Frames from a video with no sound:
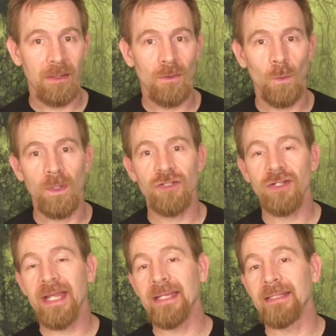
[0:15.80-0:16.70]
which
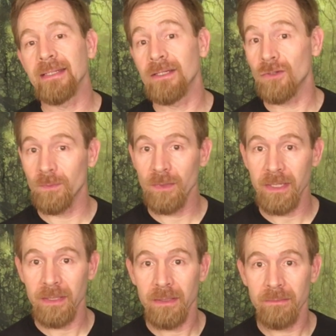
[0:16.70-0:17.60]
can
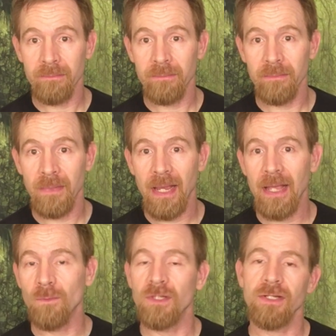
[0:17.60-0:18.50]
interbreed,
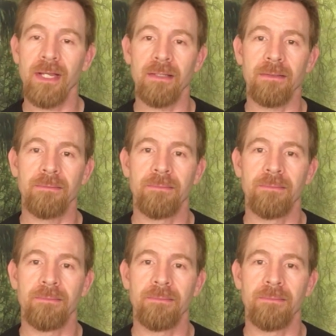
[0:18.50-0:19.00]
and which can't.